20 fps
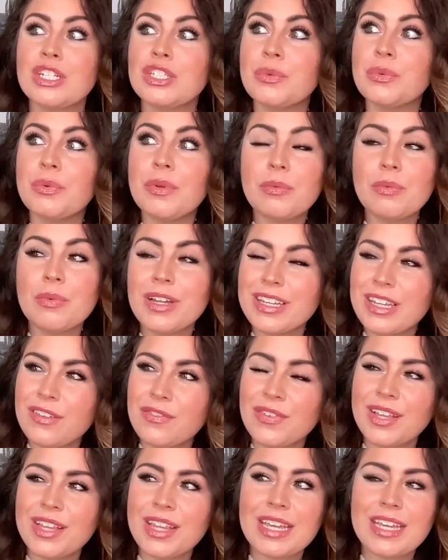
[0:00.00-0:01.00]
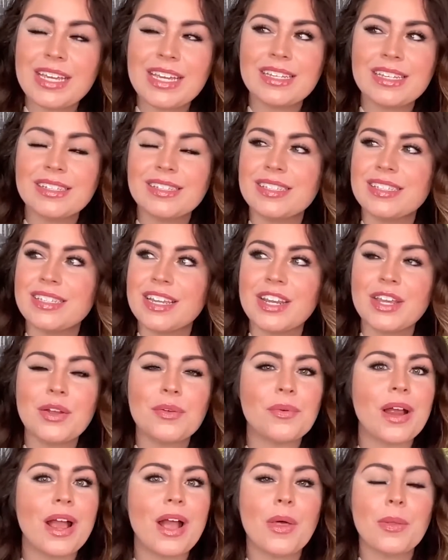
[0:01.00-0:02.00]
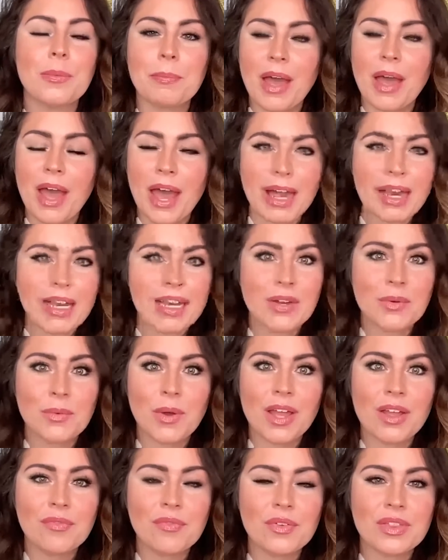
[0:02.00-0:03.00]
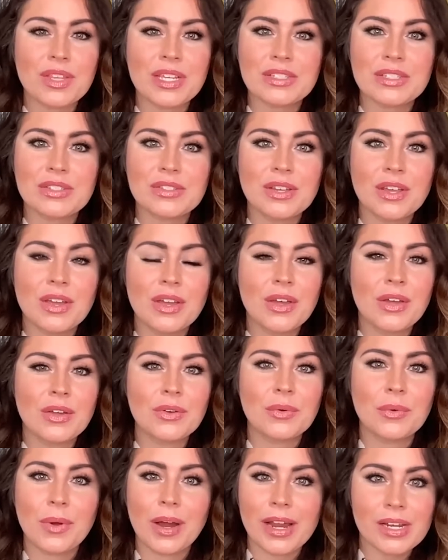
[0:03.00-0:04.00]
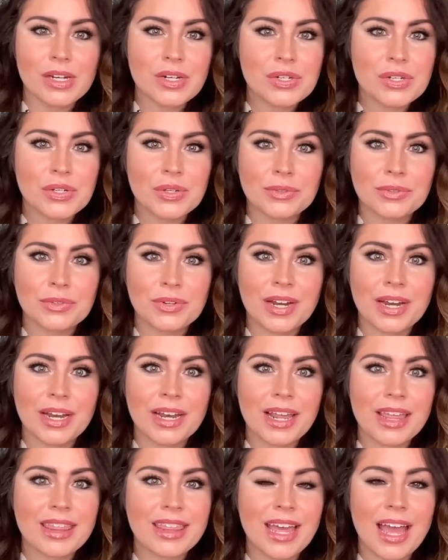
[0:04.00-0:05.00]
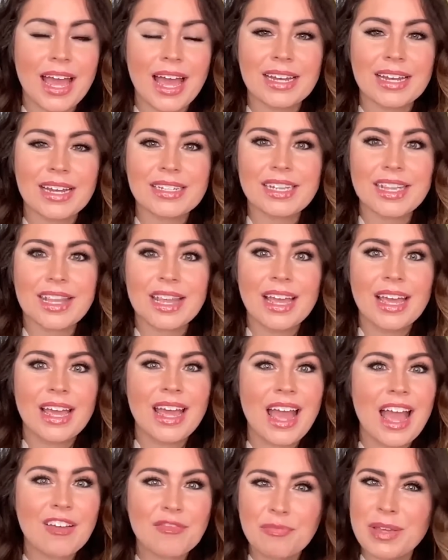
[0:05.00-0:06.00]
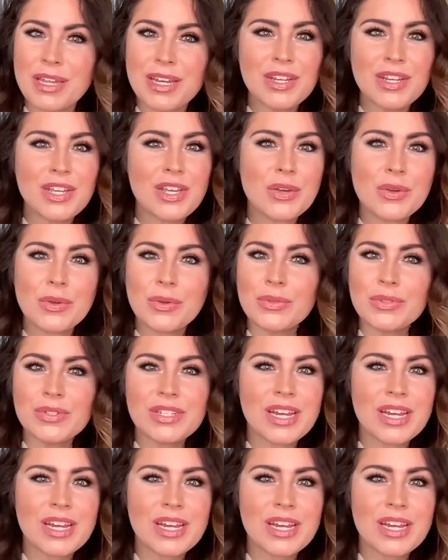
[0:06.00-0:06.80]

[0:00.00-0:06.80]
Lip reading: do we really feel like he's sitting around pining away for these grandchildren that have been used